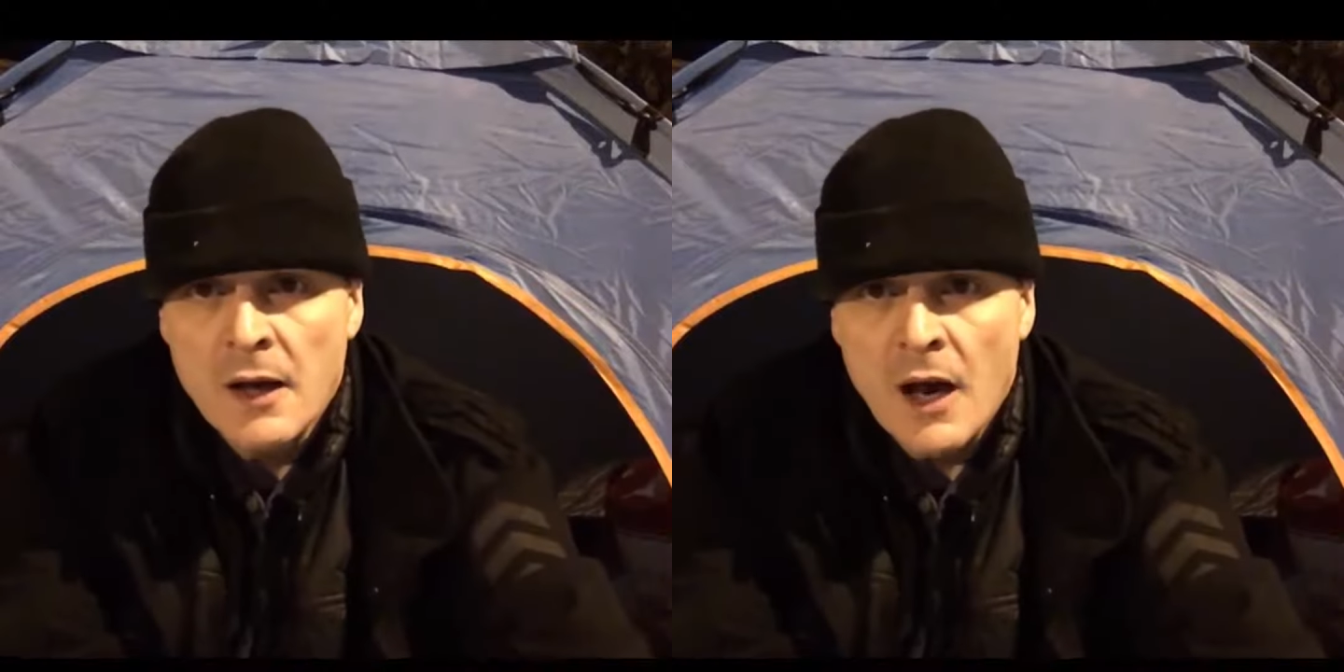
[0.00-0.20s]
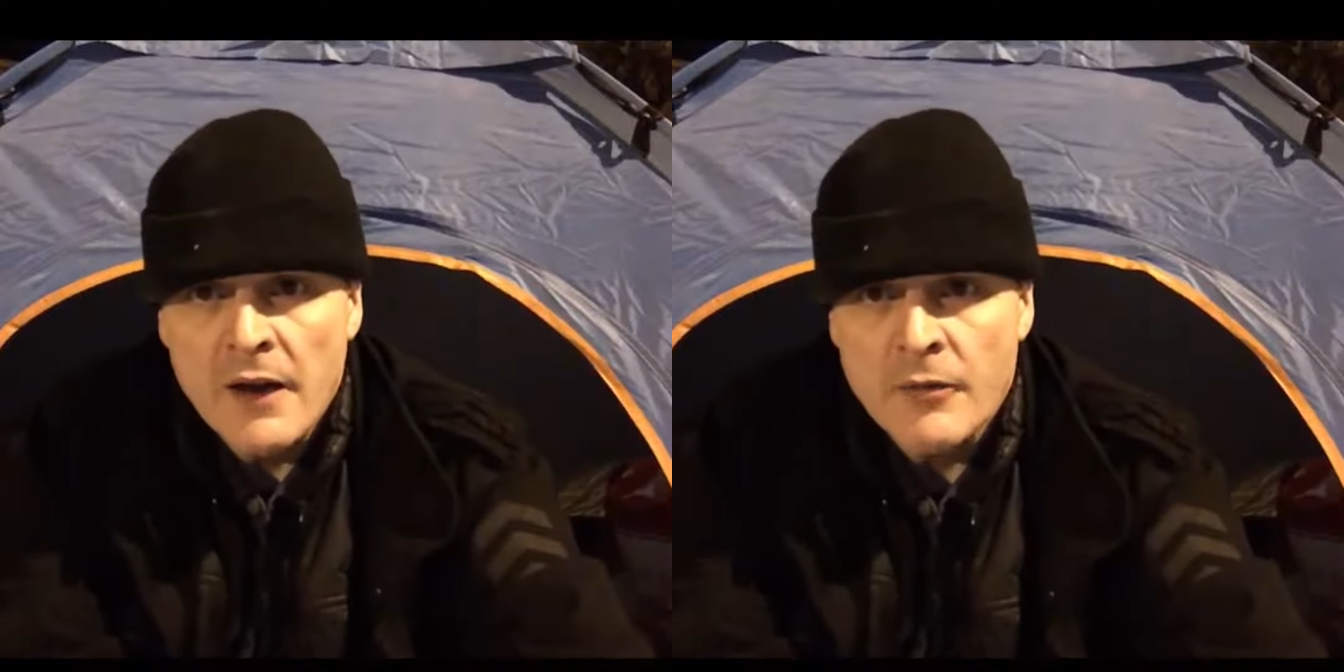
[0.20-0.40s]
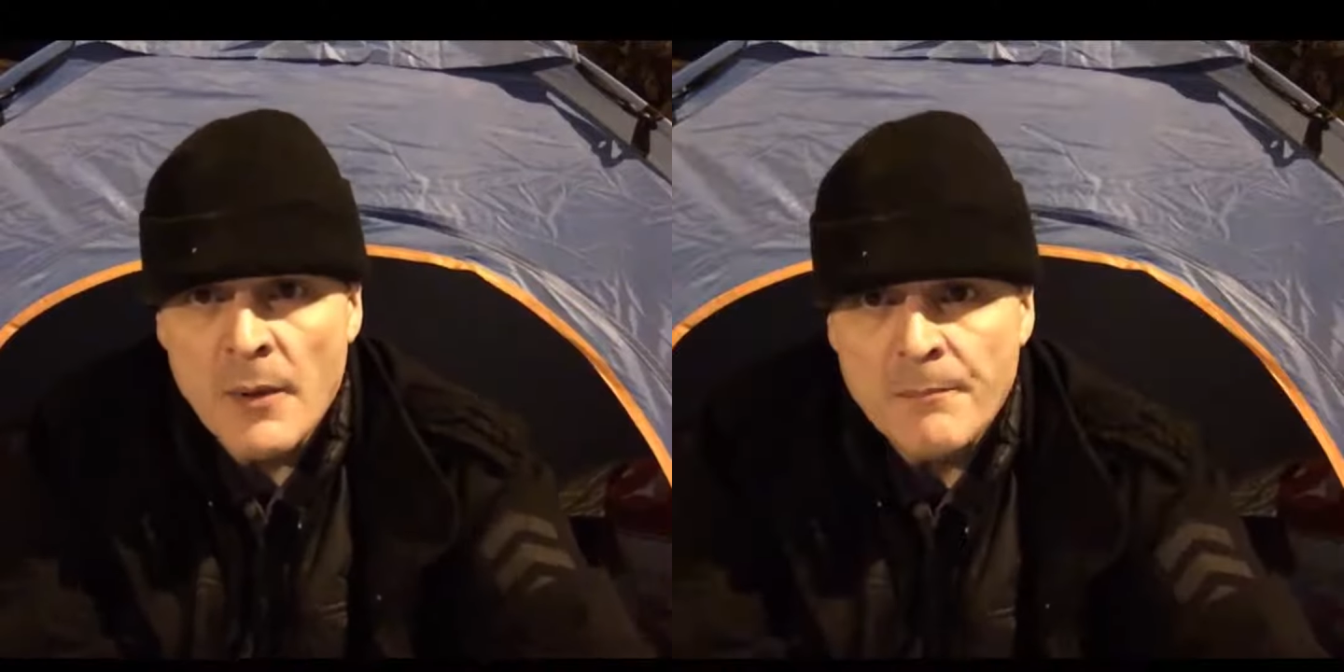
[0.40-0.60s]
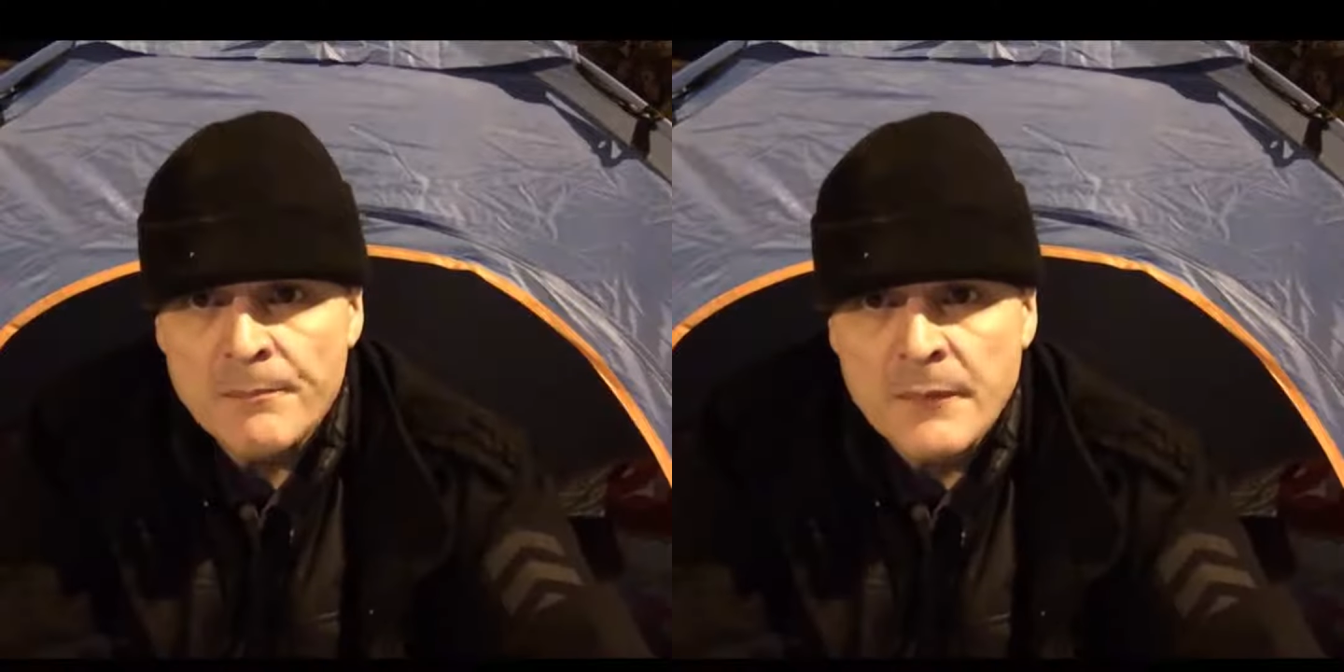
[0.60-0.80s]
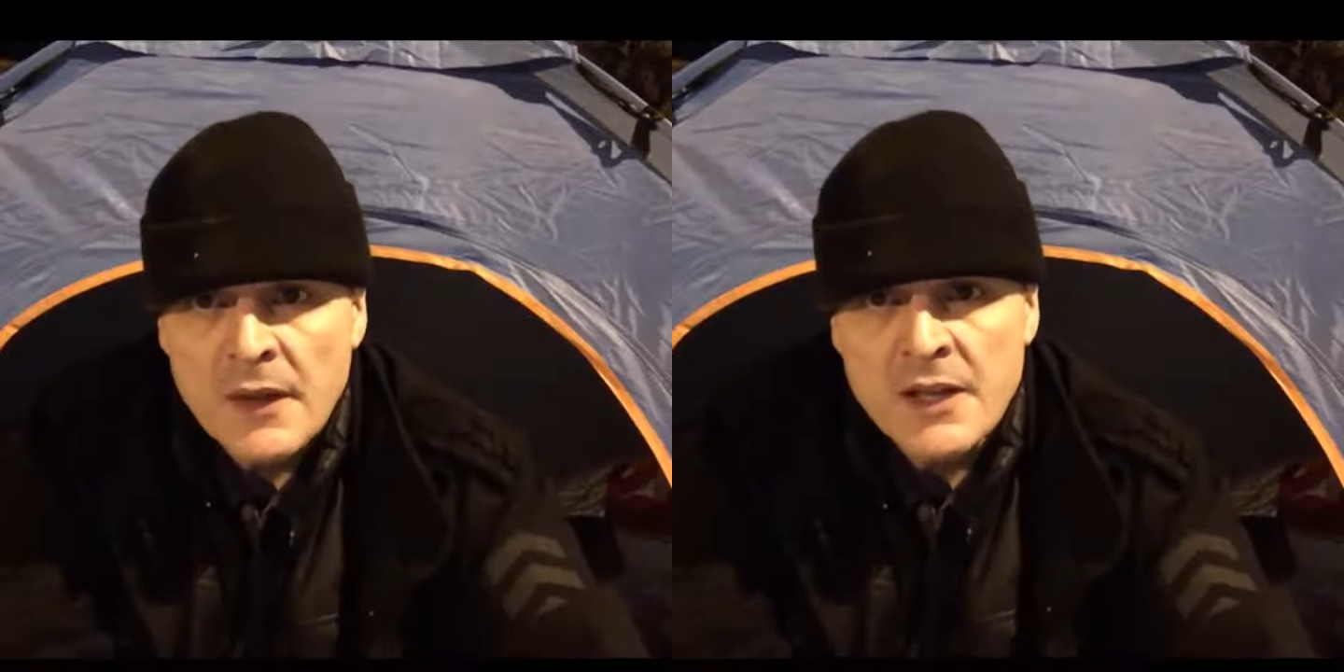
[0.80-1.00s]
Hi everyone.
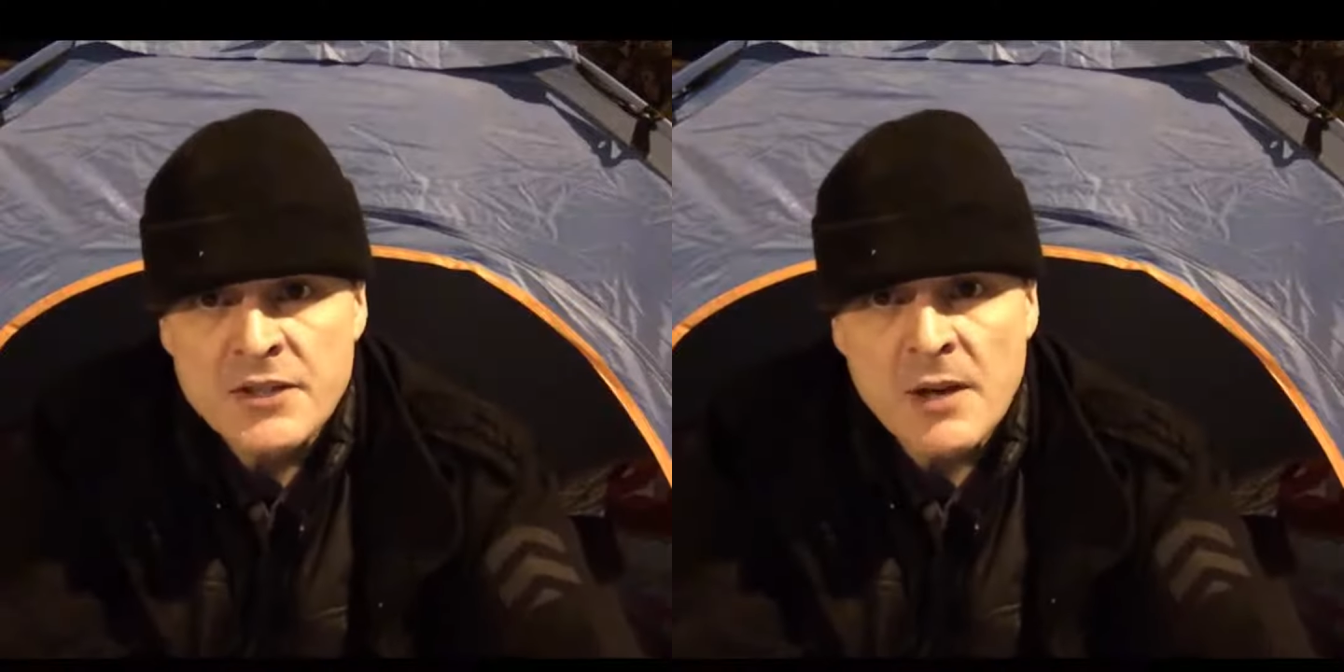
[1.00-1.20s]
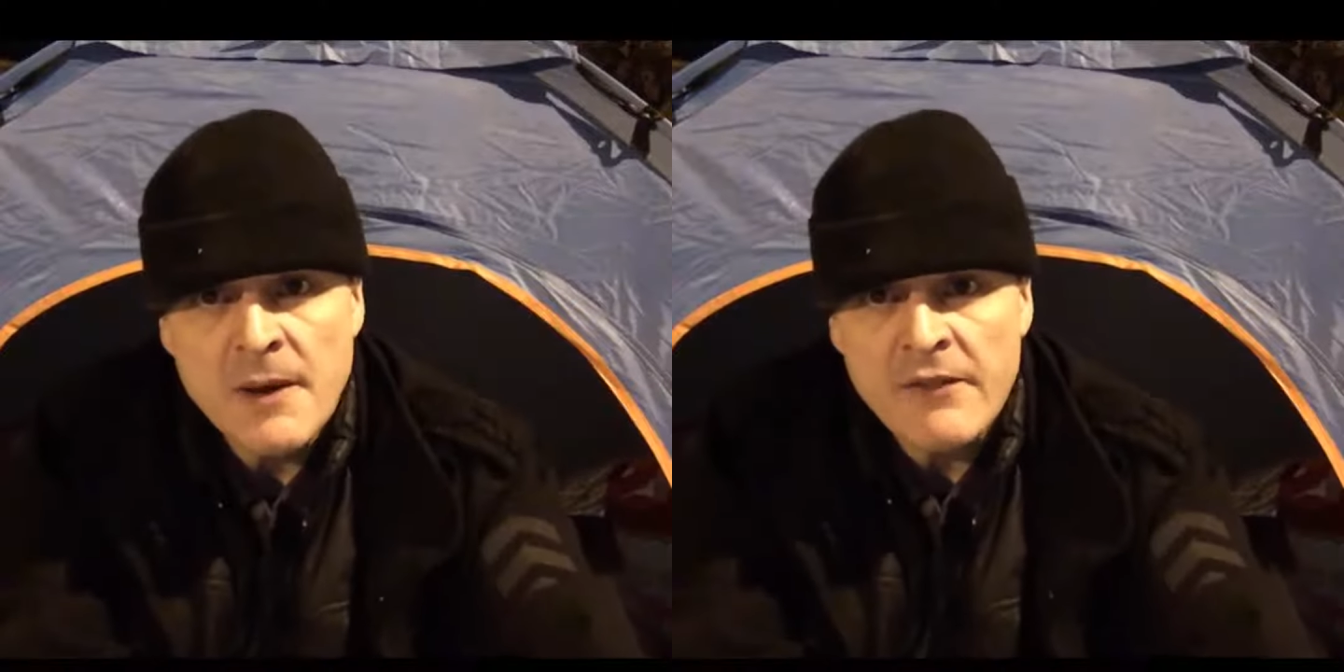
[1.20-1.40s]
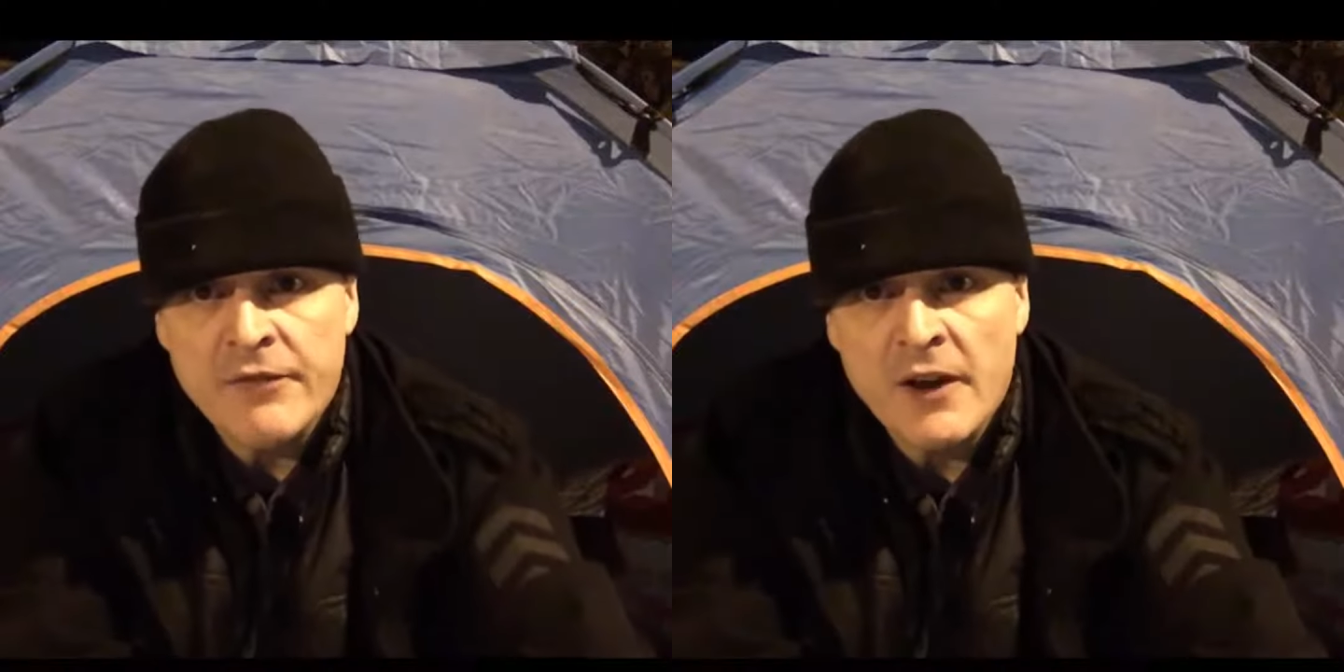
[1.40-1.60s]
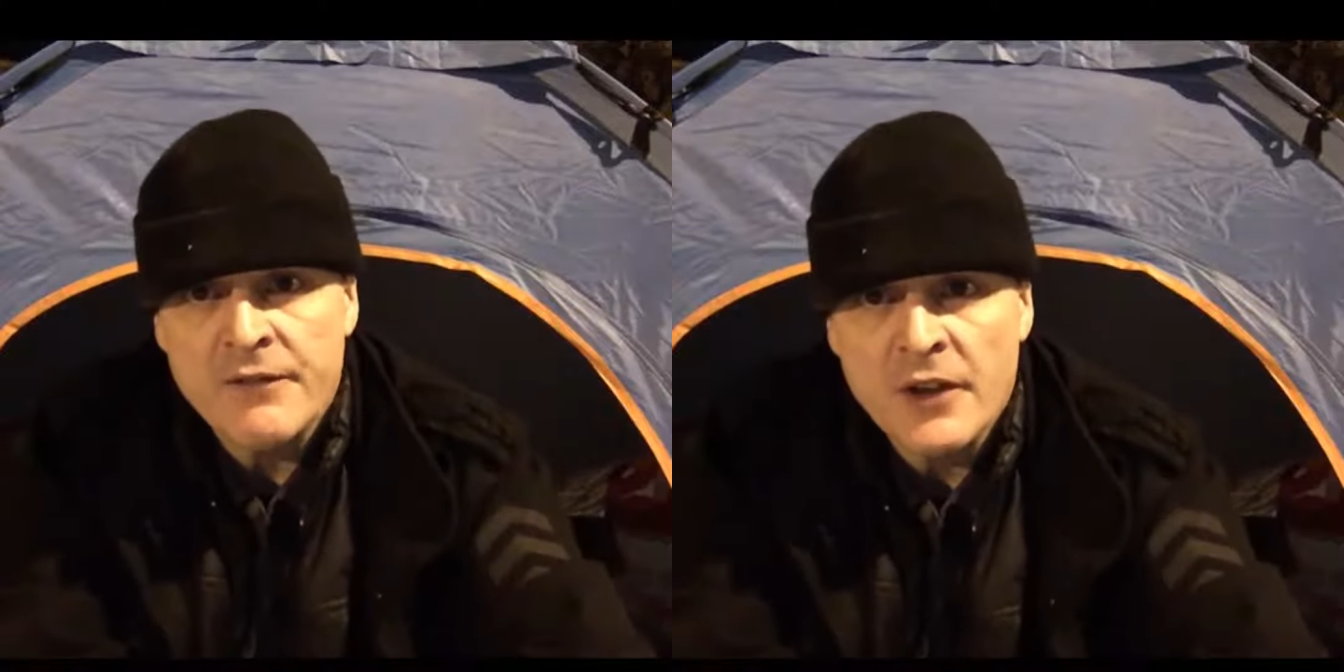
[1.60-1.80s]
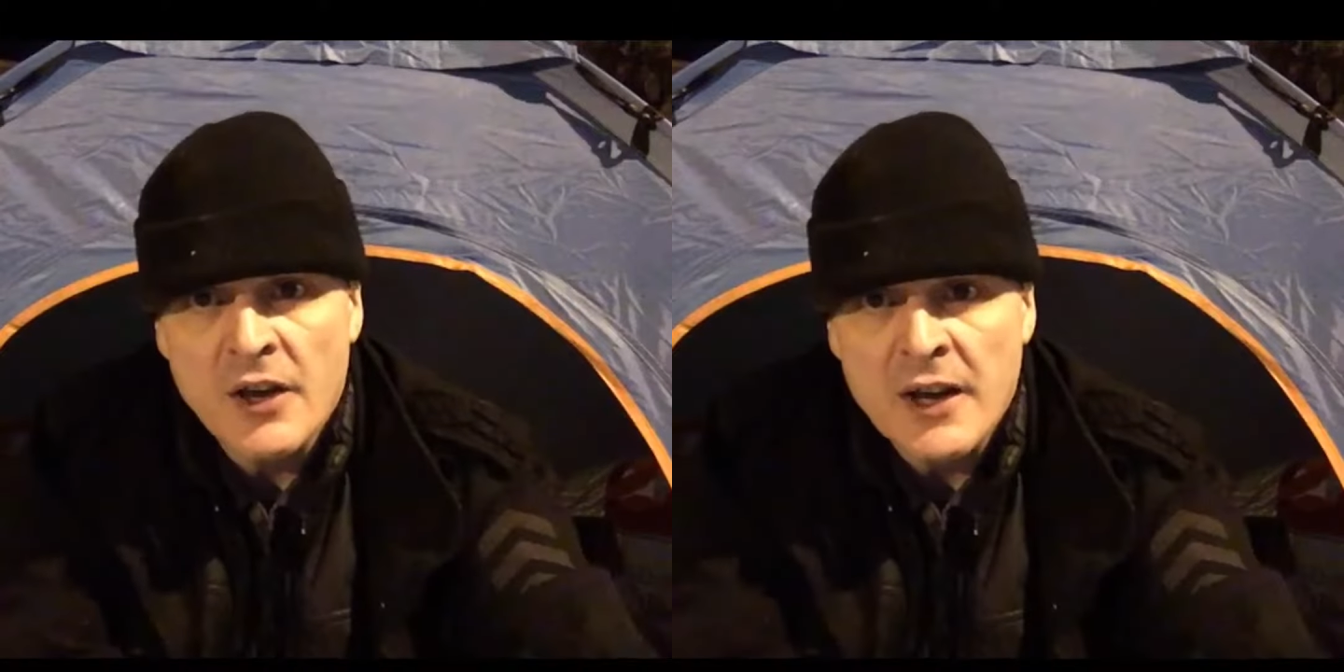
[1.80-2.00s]
It's only about
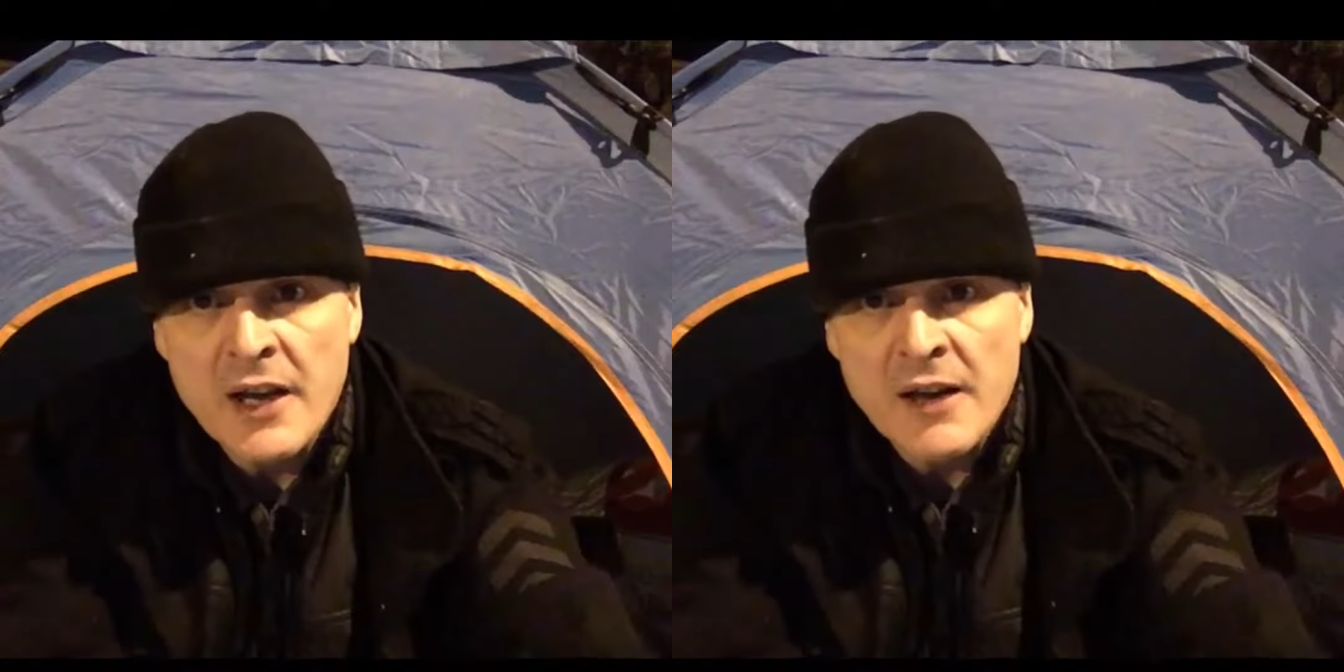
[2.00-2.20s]
5:30.